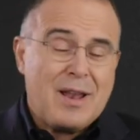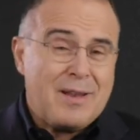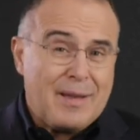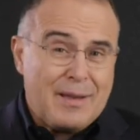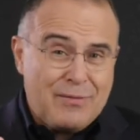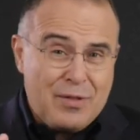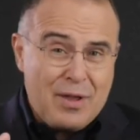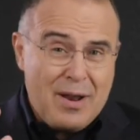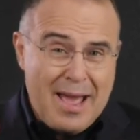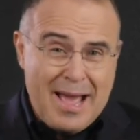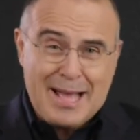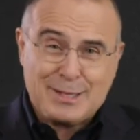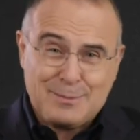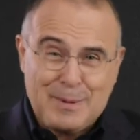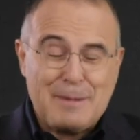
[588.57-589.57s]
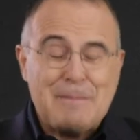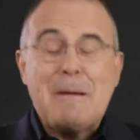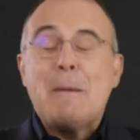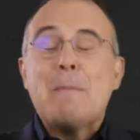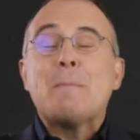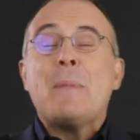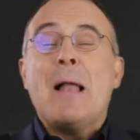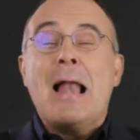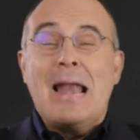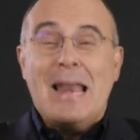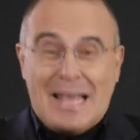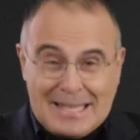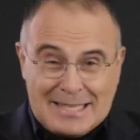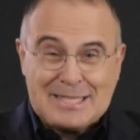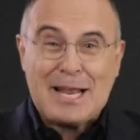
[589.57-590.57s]
And if there has been,
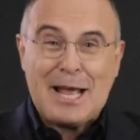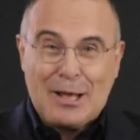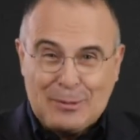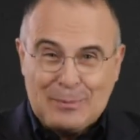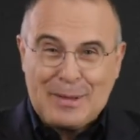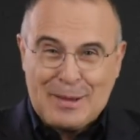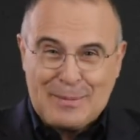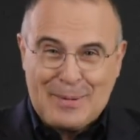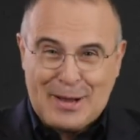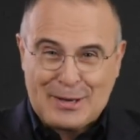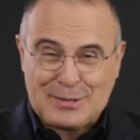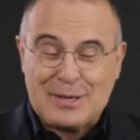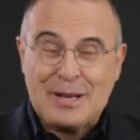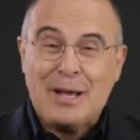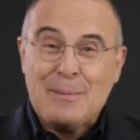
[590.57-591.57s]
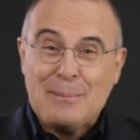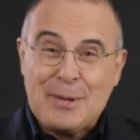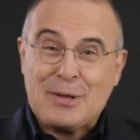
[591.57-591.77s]
please tell me about it,